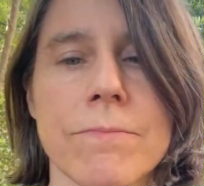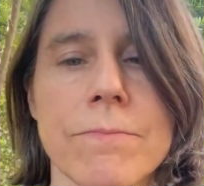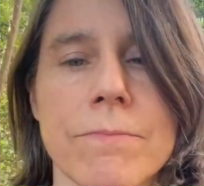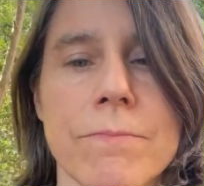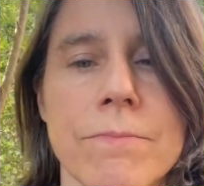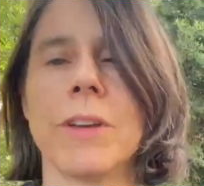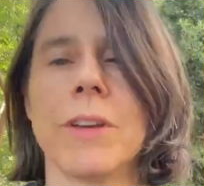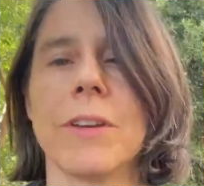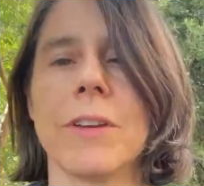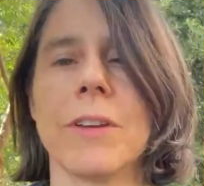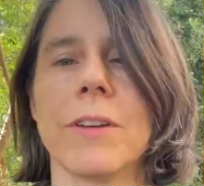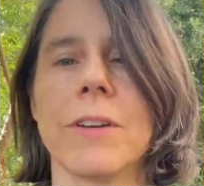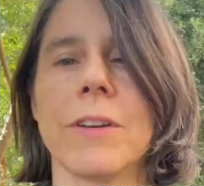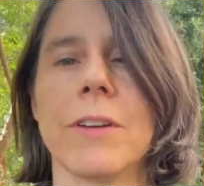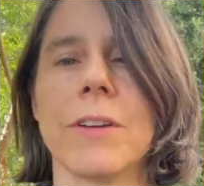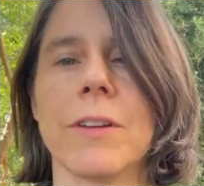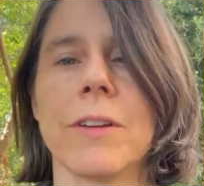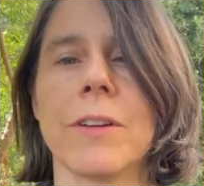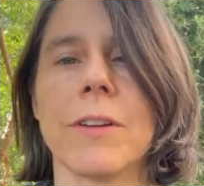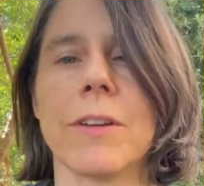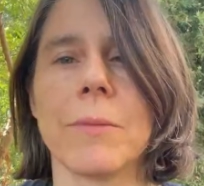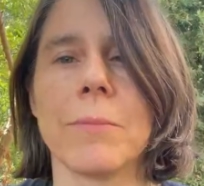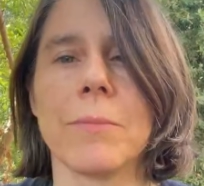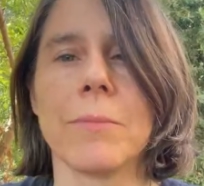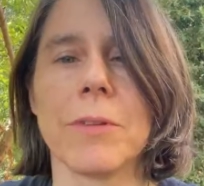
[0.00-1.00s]
Getting a couple
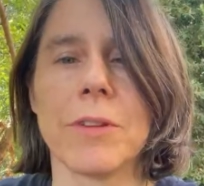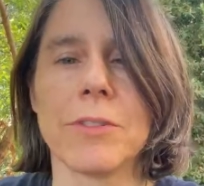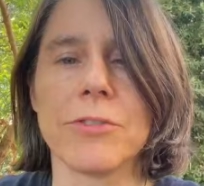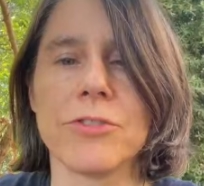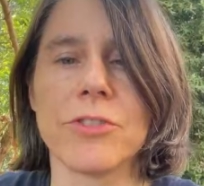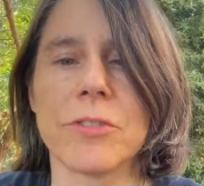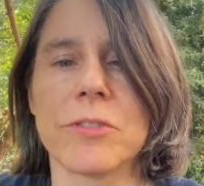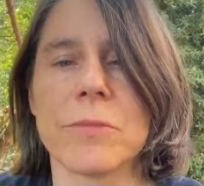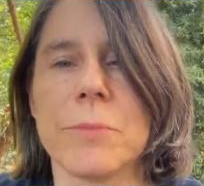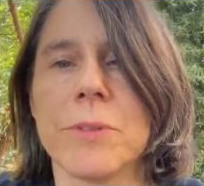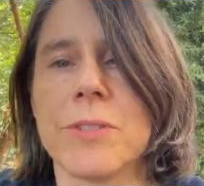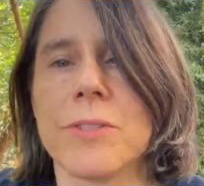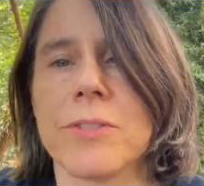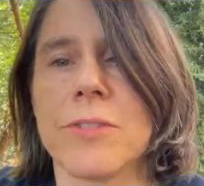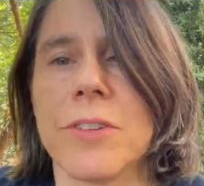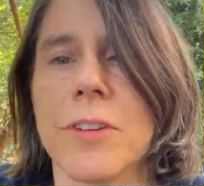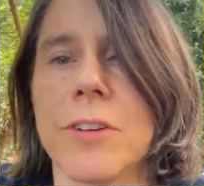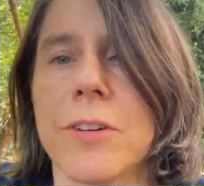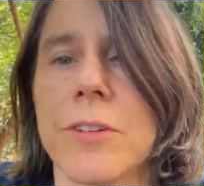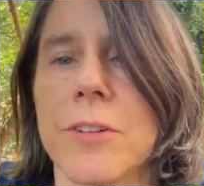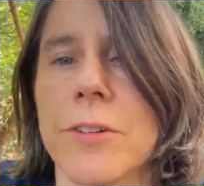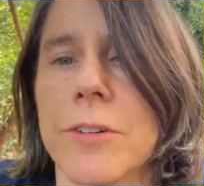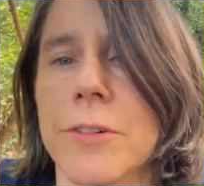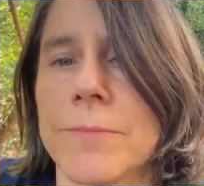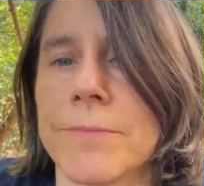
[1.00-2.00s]
adjustments
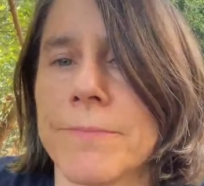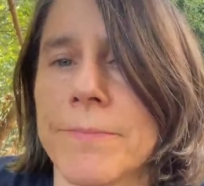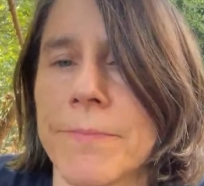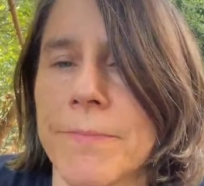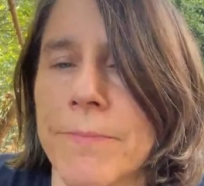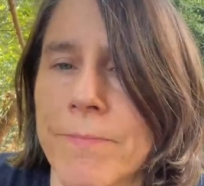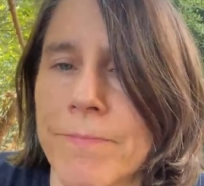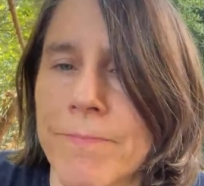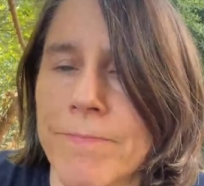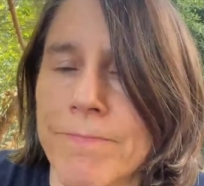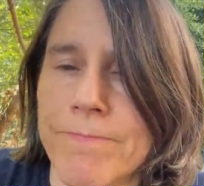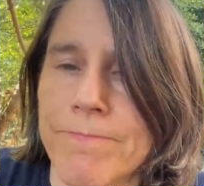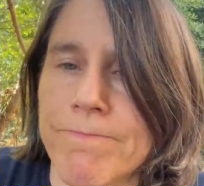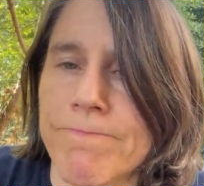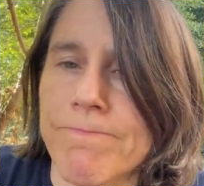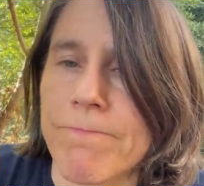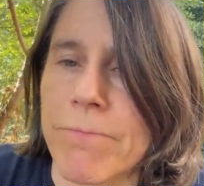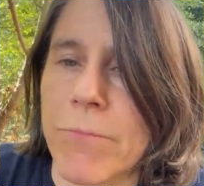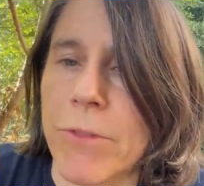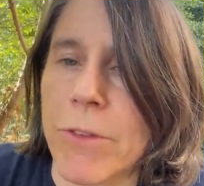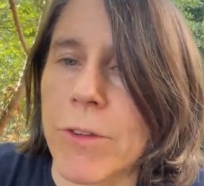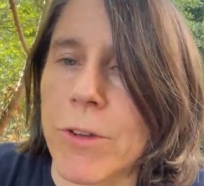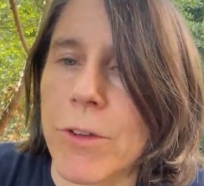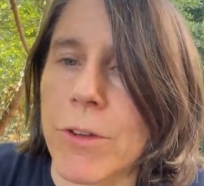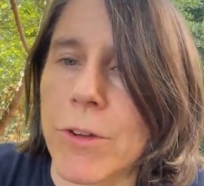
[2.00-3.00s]
here.
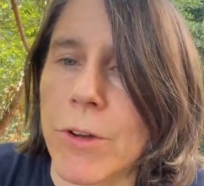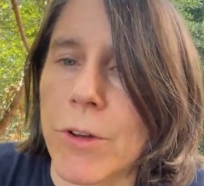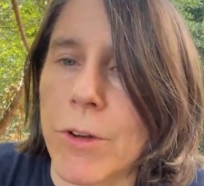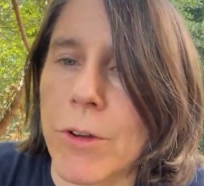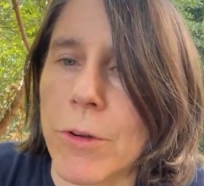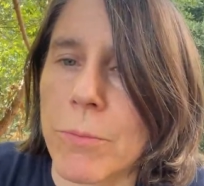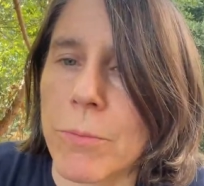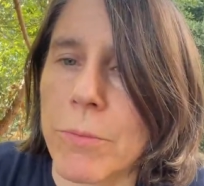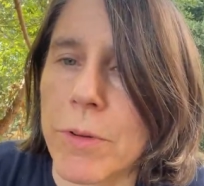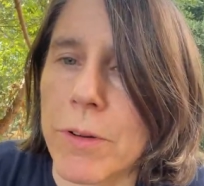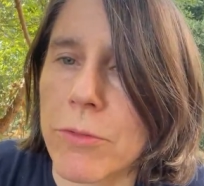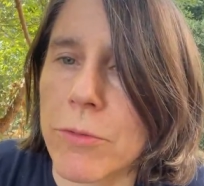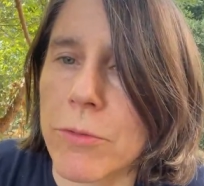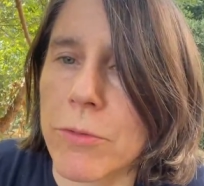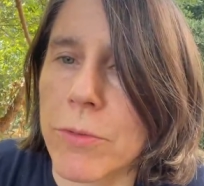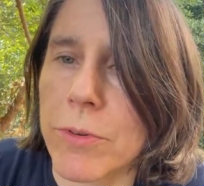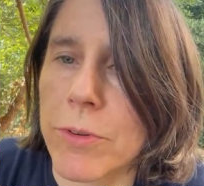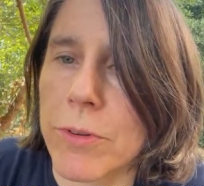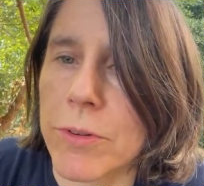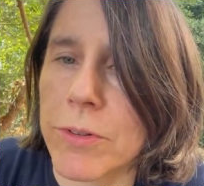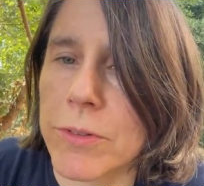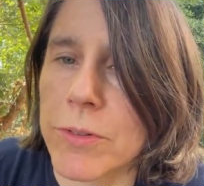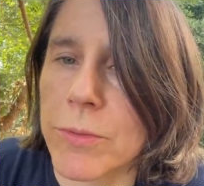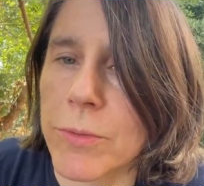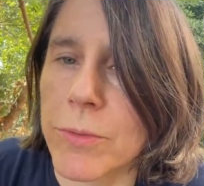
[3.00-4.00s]
Hope everyone
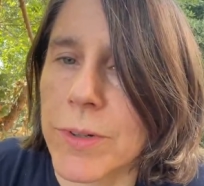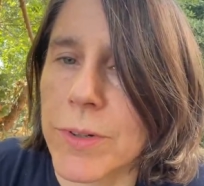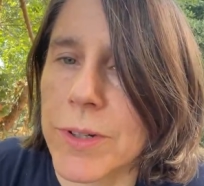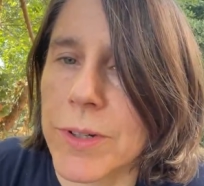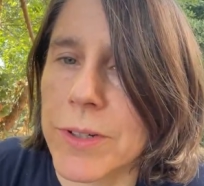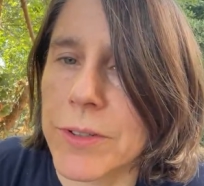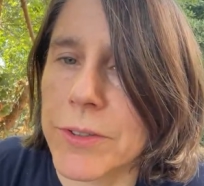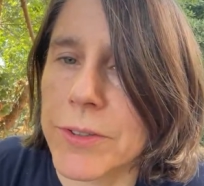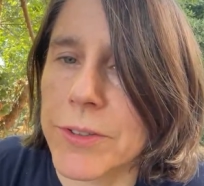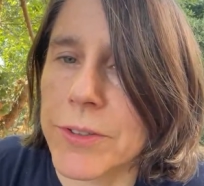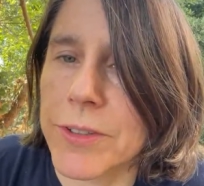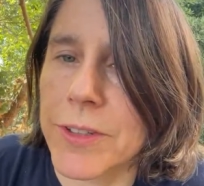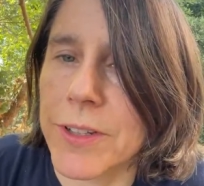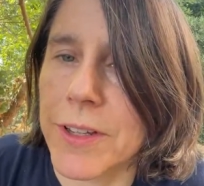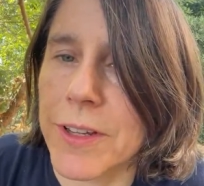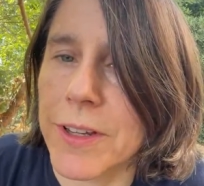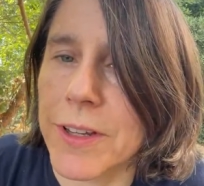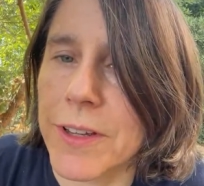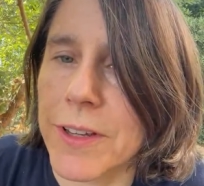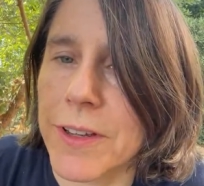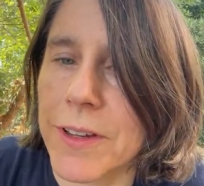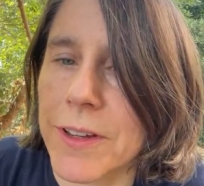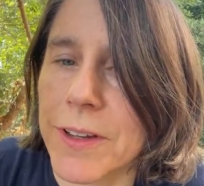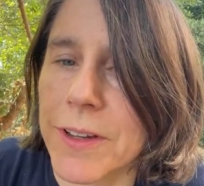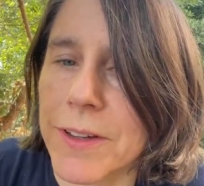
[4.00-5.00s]
is well
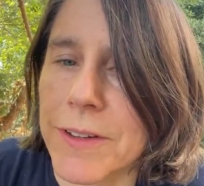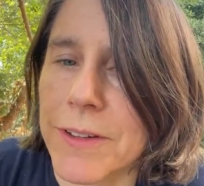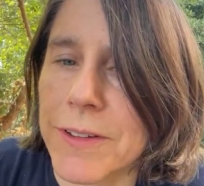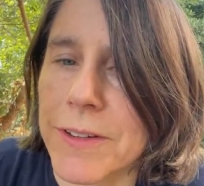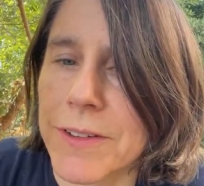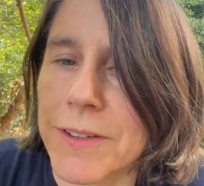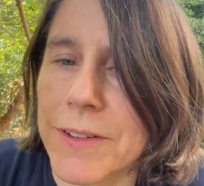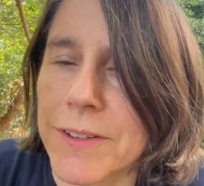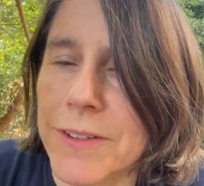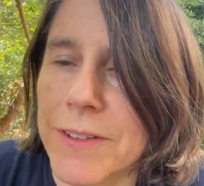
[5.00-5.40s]
today.